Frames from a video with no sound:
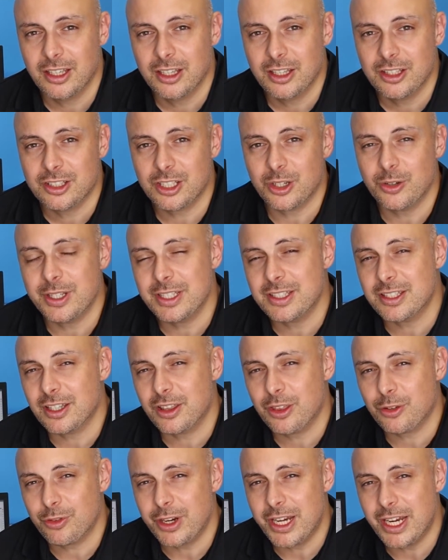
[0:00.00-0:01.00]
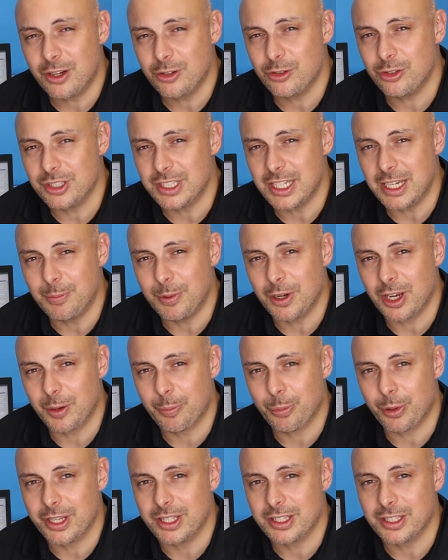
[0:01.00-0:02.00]
So it's a 300 dpi
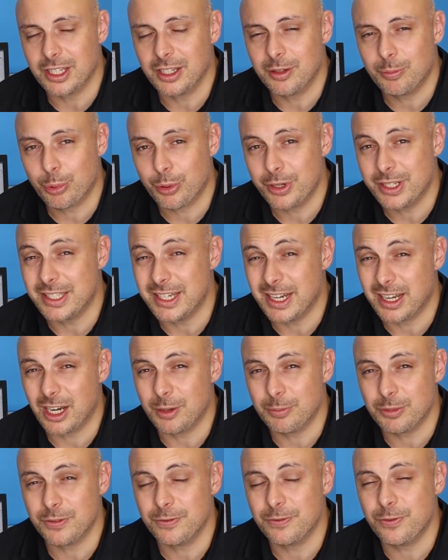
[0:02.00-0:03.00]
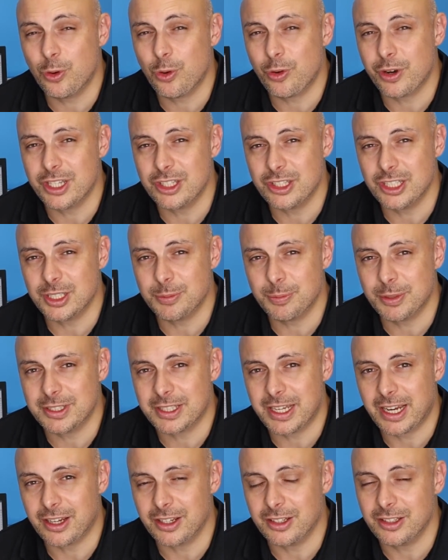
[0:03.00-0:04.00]
printer, printing at up to 4 inches per
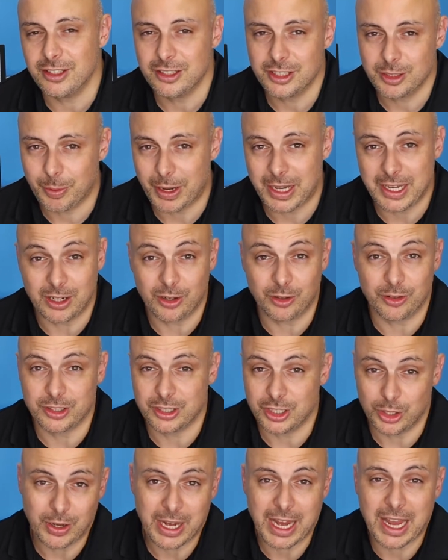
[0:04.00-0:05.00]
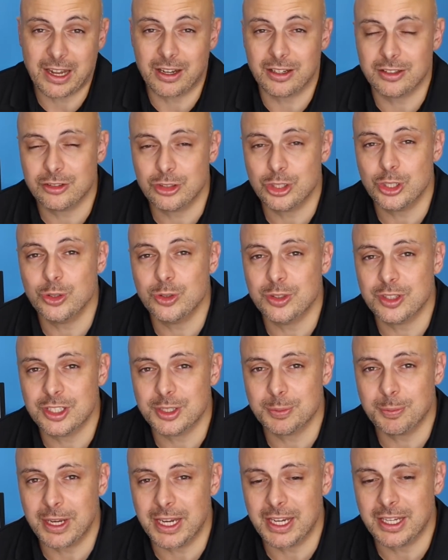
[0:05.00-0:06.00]
second, depending on, you can choose the
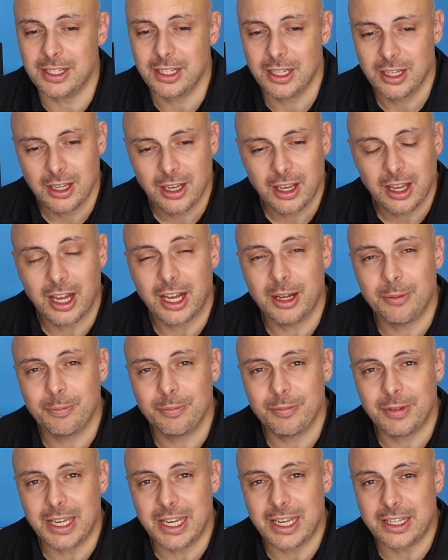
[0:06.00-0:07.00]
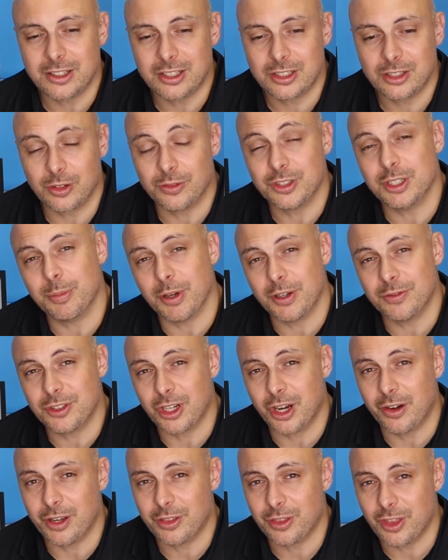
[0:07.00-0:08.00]
speed. It's obviously both
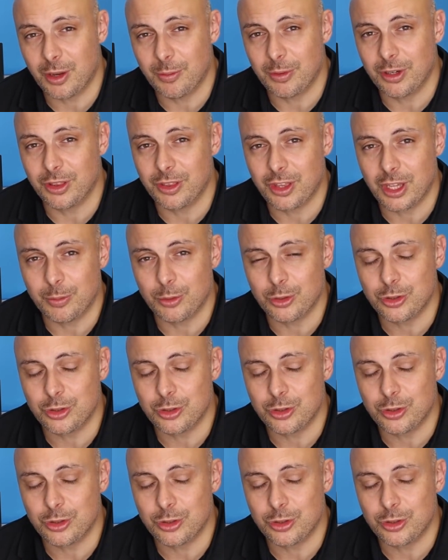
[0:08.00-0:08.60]
direct thermal and thermal